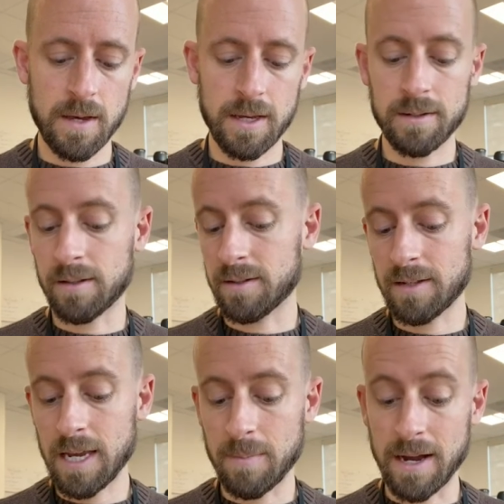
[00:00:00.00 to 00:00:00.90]
is the
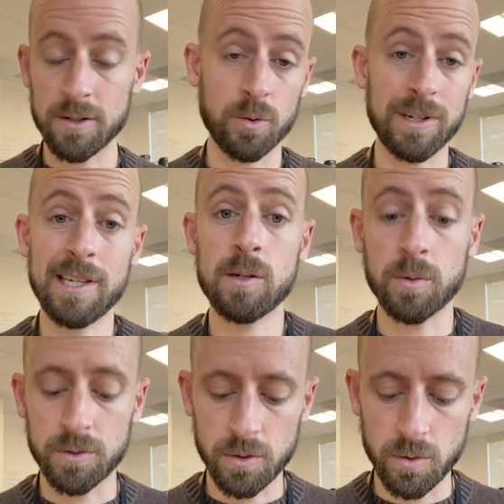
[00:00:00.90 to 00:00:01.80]
same as or
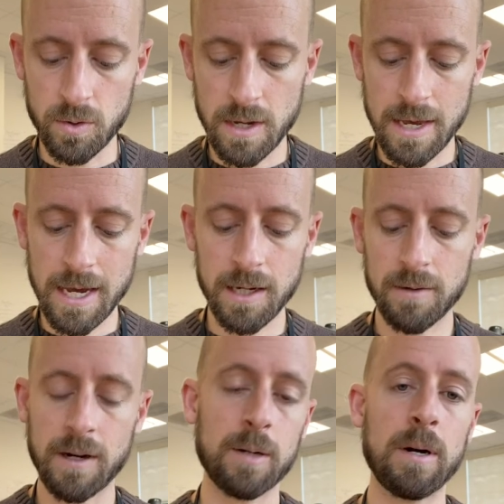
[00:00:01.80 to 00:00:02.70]
equal to 8
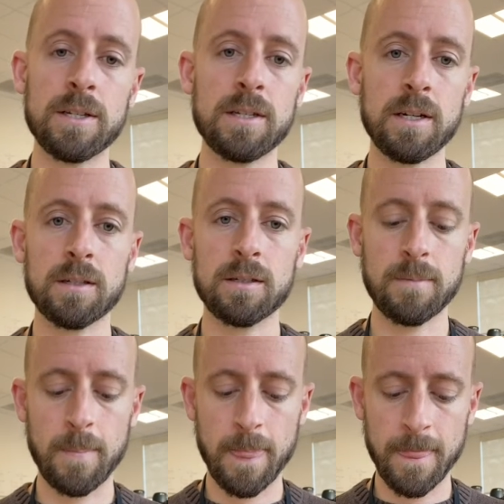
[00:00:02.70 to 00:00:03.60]
divided by 6.
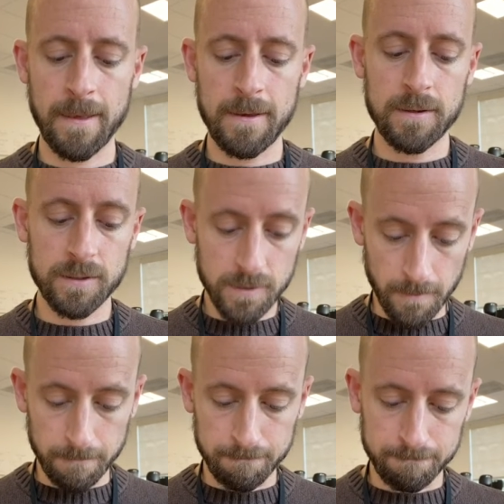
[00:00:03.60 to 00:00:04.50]

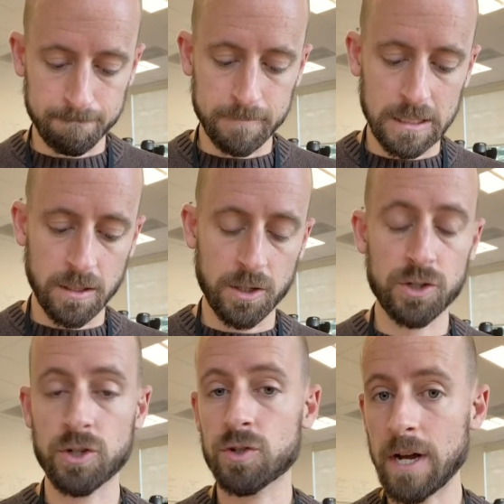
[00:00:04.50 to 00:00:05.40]
So there's
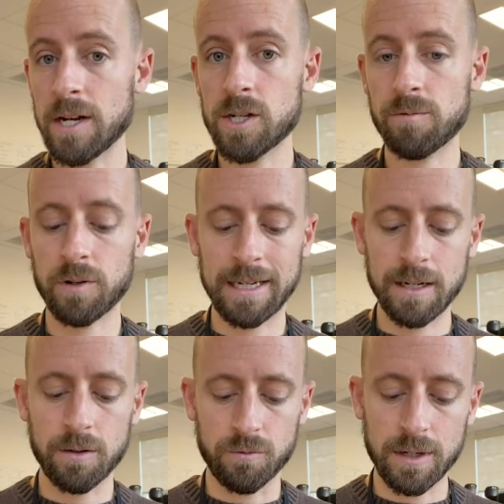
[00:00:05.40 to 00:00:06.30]
a strategy for
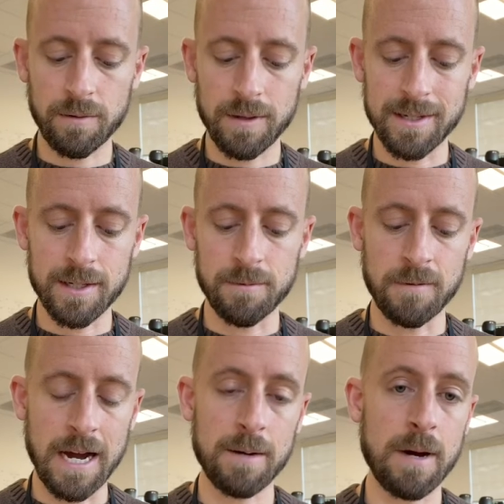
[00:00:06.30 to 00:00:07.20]
getting rid of this
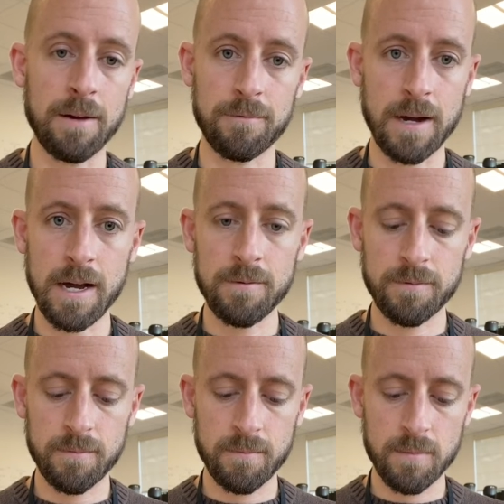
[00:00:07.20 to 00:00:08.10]
divide by 5,
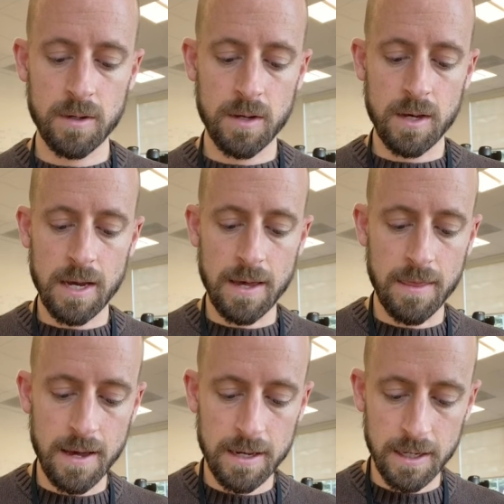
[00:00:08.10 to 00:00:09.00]

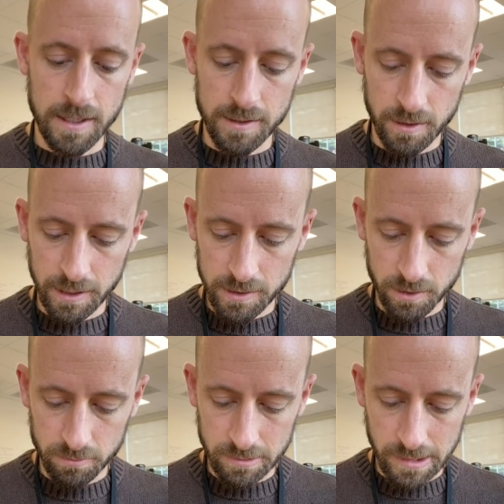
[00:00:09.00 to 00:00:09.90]
and that is, I guess
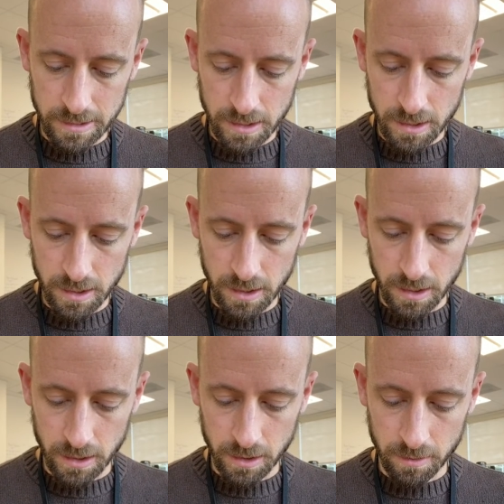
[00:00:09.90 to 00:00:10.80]
I'll write it
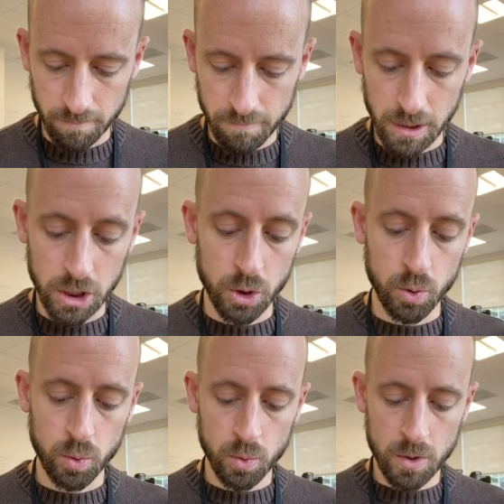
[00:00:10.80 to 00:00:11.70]
in
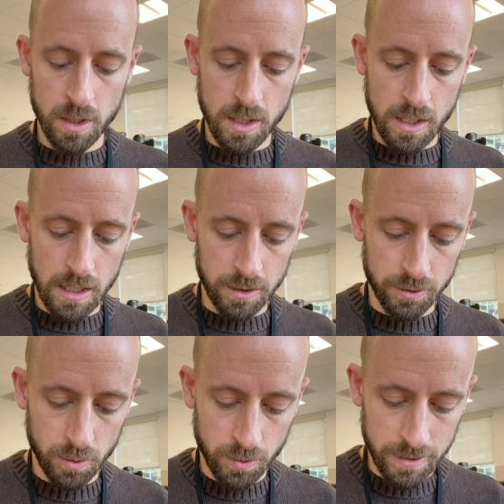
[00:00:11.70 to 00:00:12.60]
blue. I'll
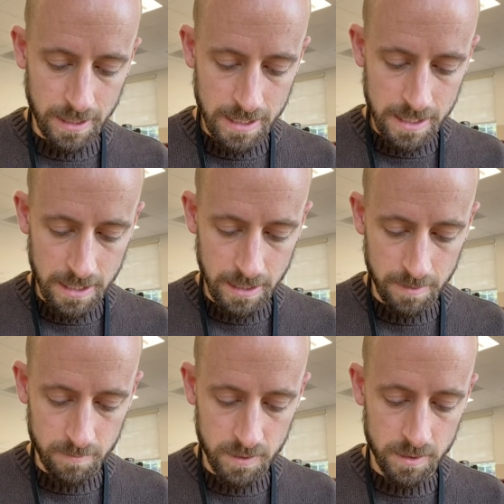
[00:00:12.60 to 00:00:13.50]
do
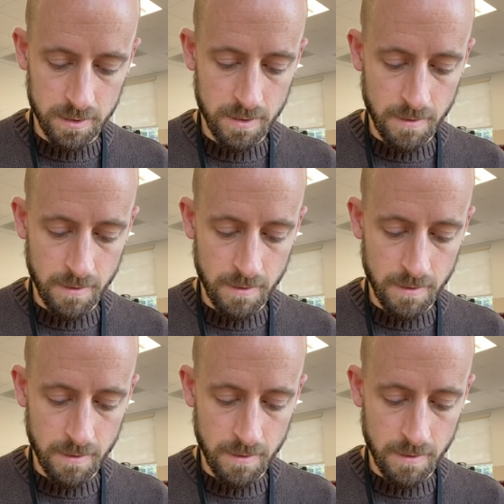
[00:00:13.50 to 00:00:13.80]
times